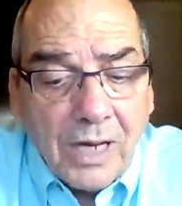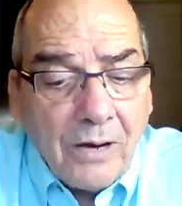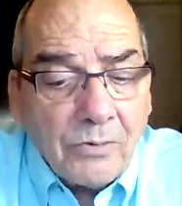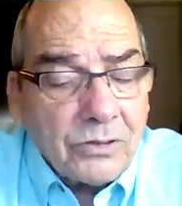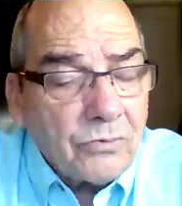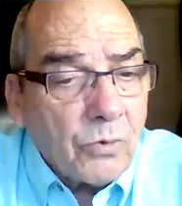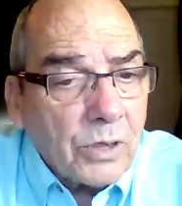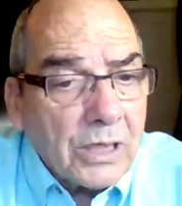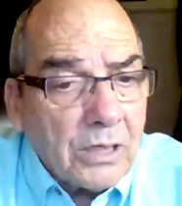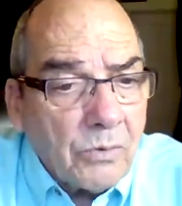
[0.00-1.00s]
I was
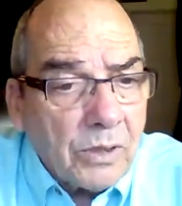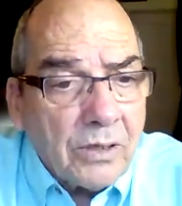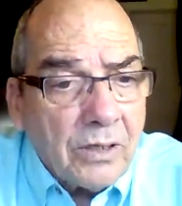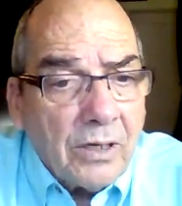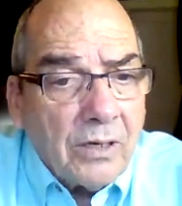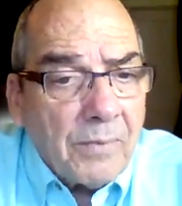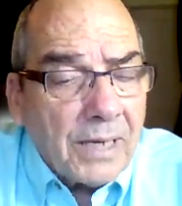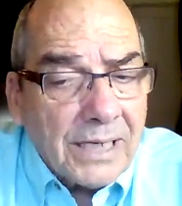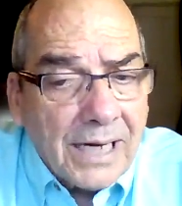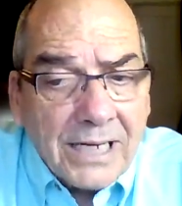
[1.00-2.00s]
working with
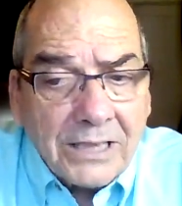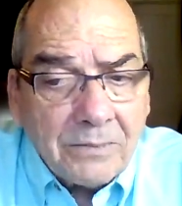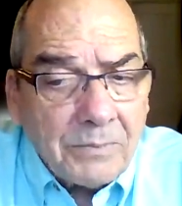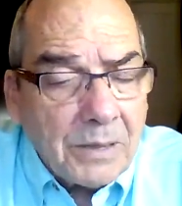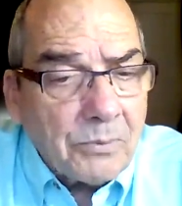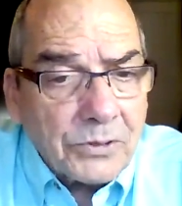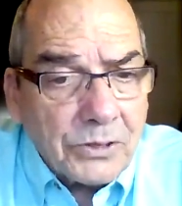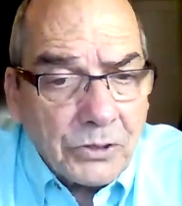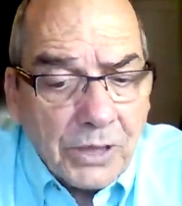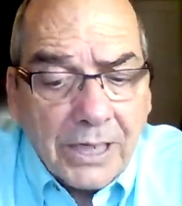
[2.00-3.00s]
my guides and people
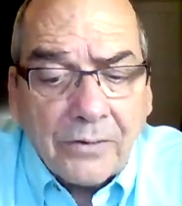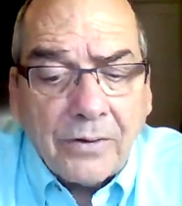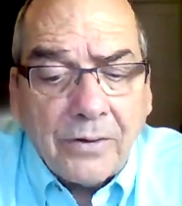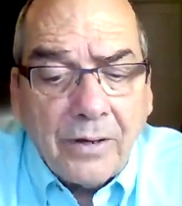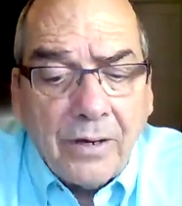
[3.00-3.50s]
as a child.